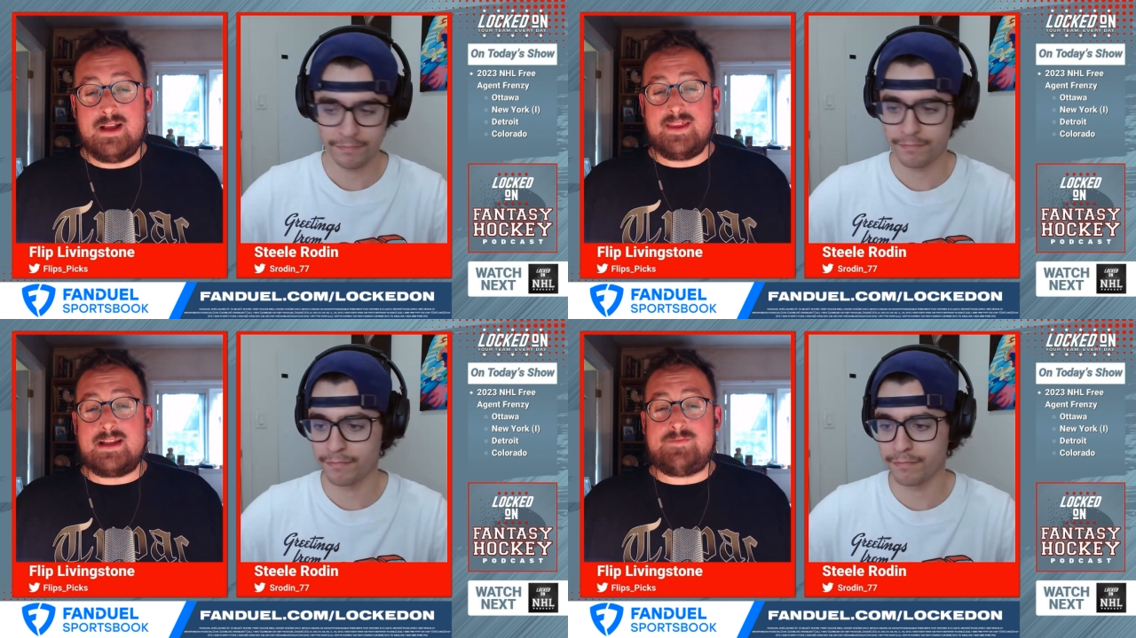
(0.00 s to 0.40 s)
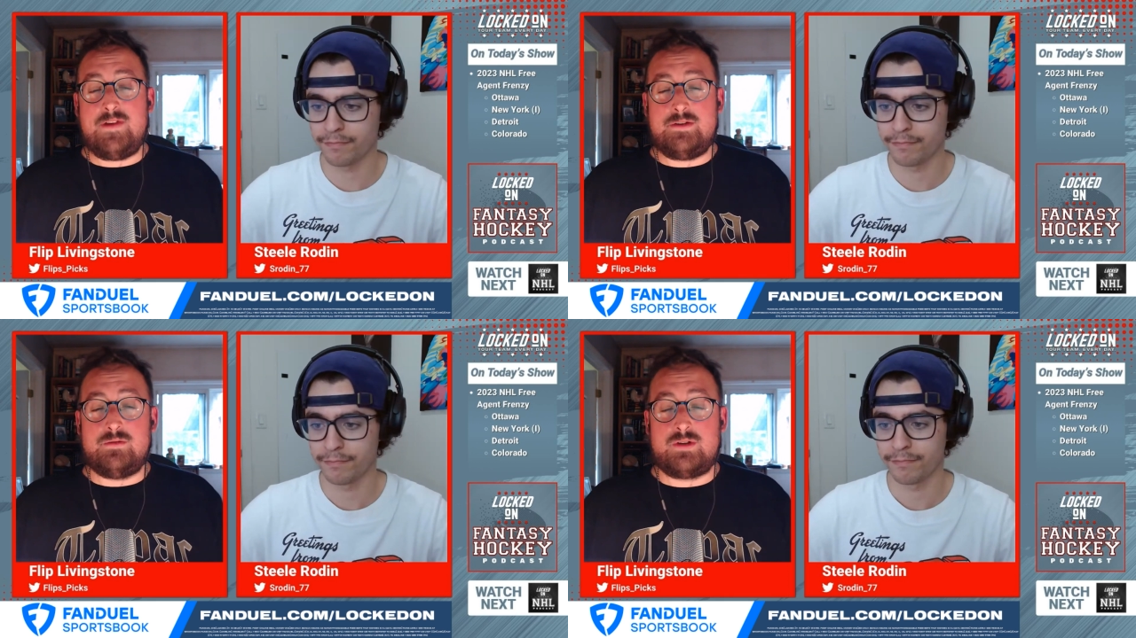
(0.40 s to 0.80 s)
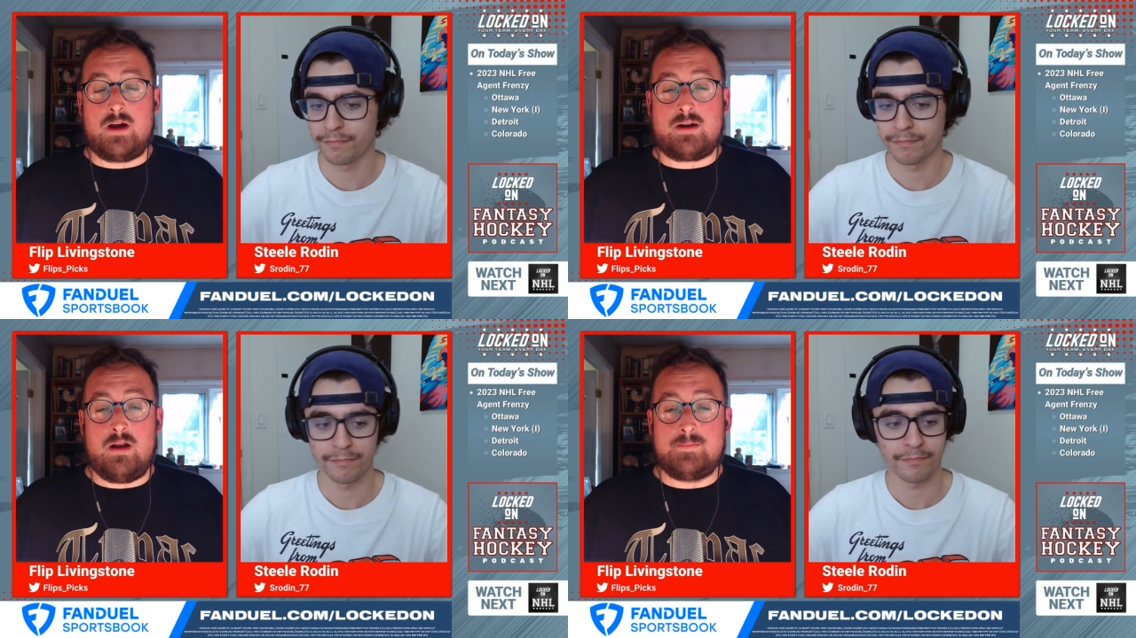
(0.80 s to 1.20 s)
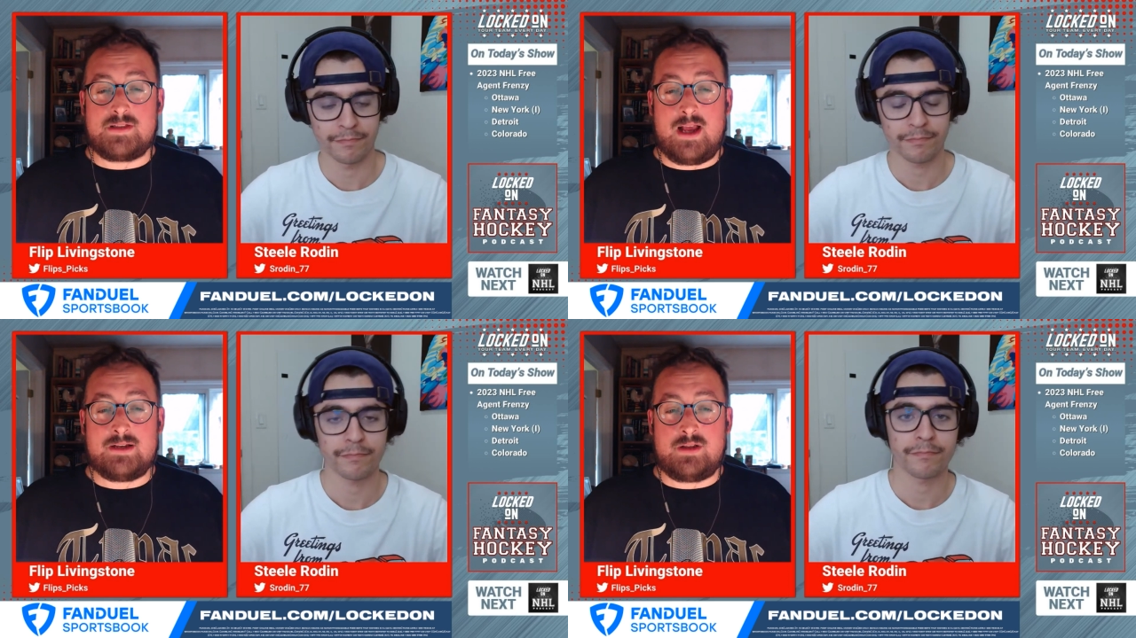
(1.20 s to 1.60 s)
Speaker 1: That's fanduel.com
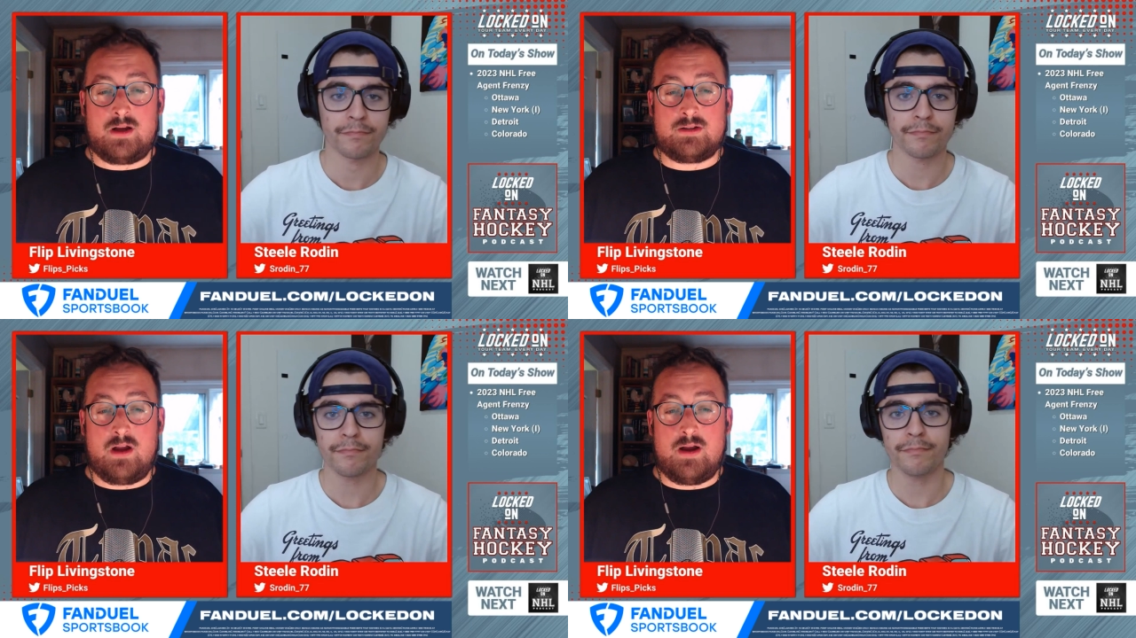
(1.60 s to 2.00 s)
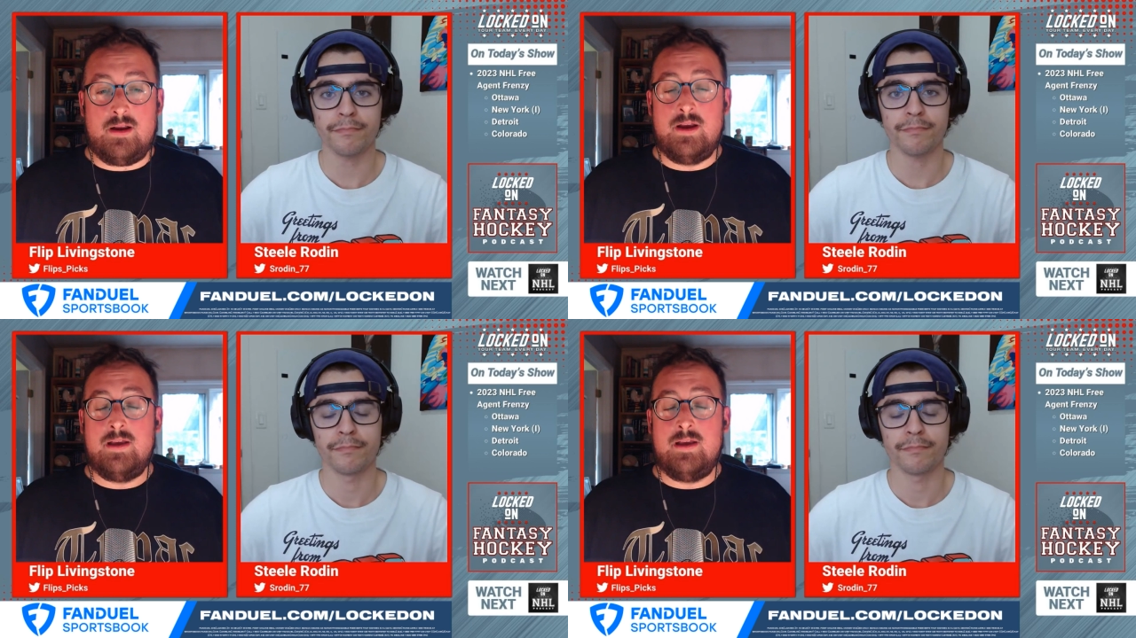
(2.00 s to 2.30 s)
slash locked on.